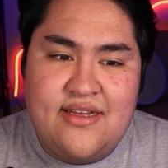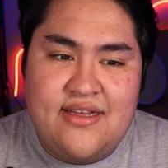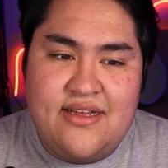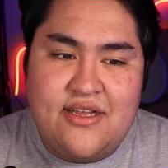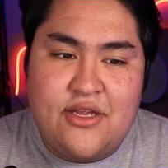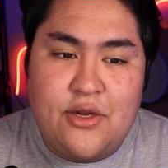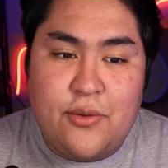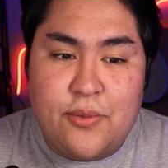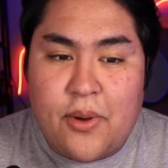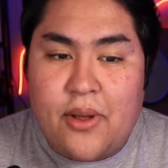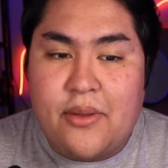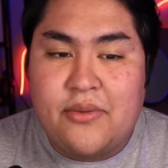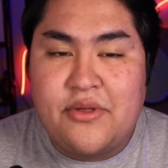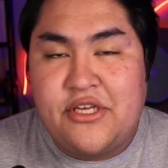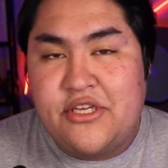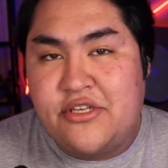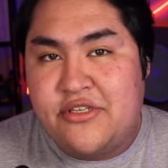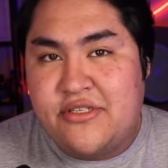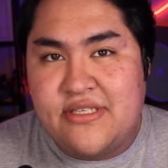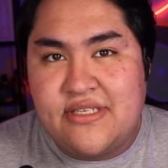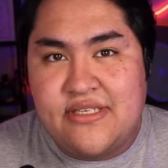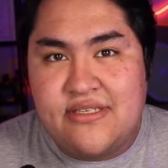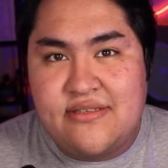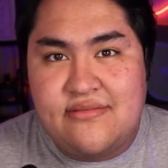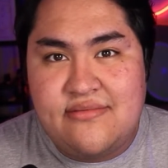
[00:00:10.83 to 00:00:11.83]
You're probably
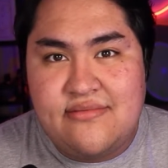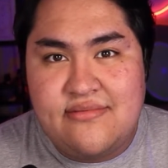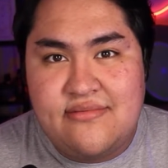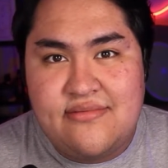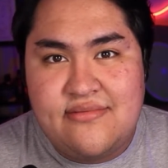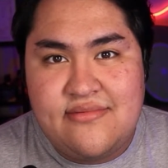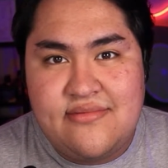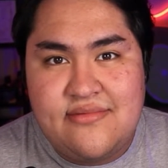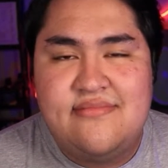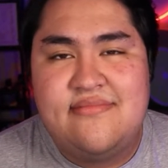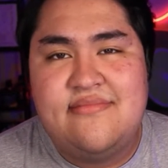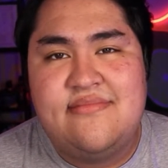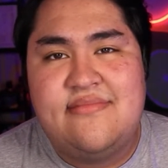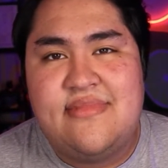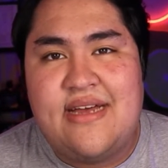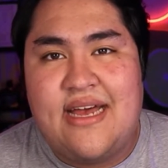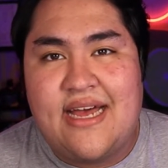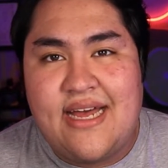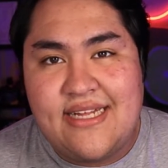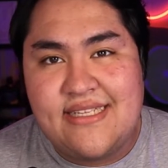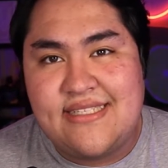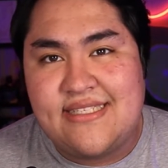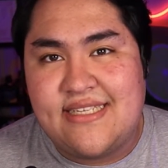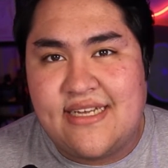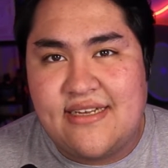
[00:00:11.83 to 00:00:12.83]
using a
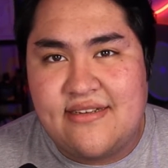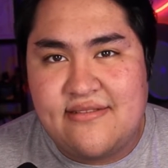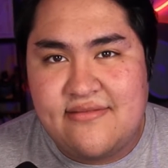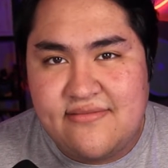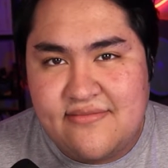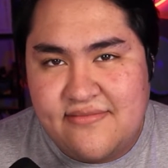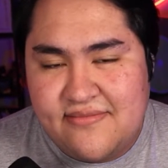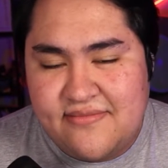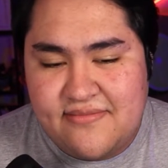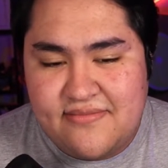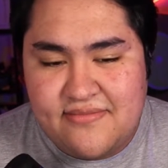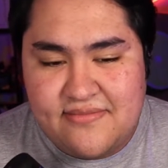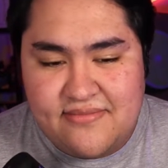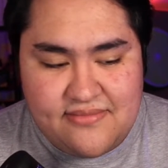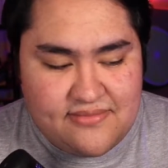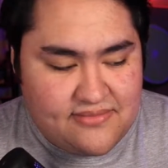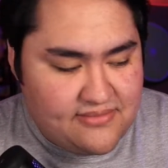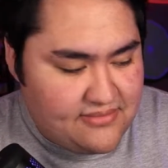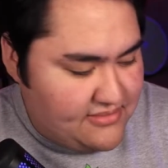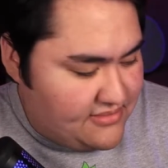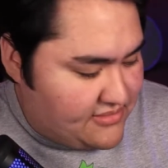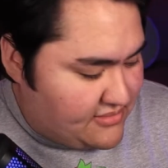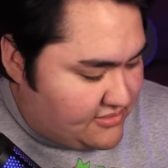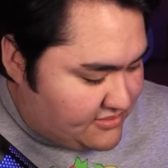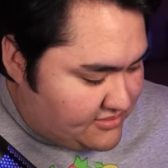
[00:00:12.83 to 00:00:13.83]
headset.
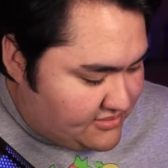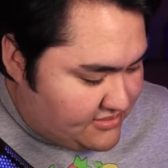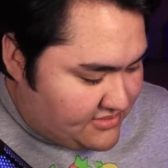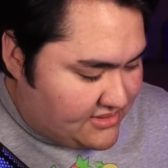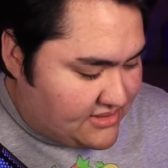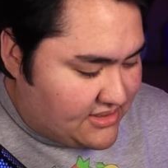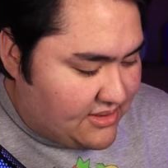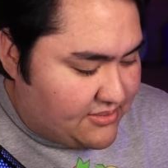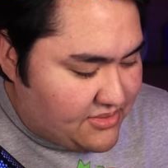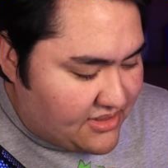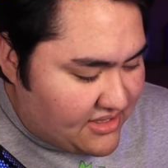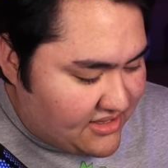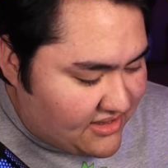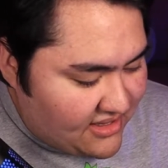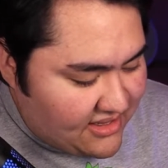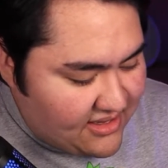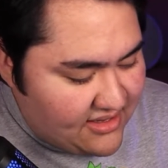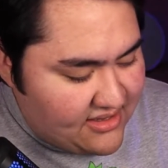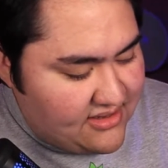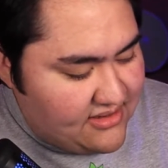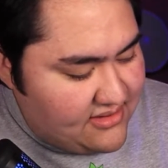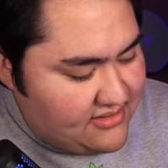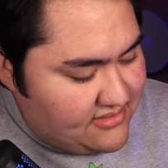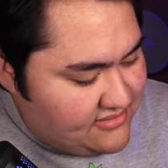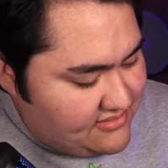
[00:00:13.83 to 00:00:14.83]
Something like
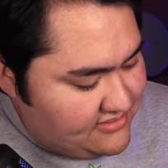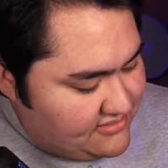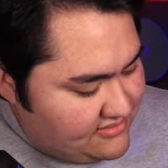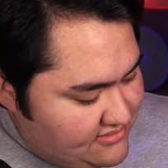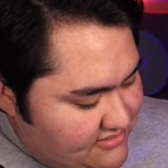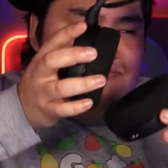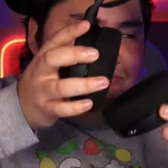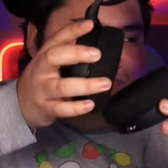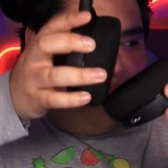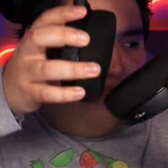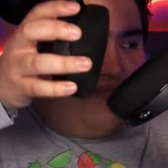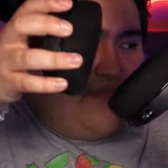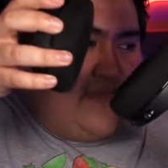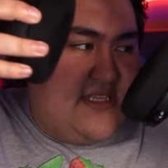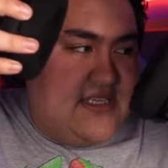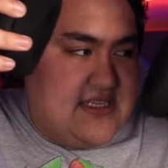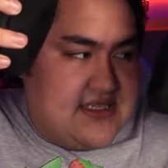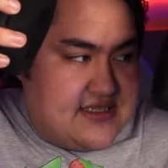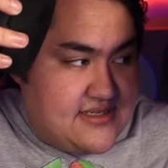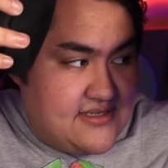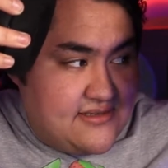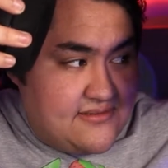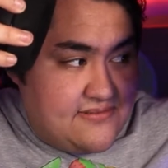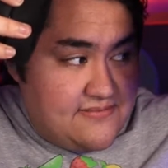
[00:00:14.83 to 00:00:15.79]
this.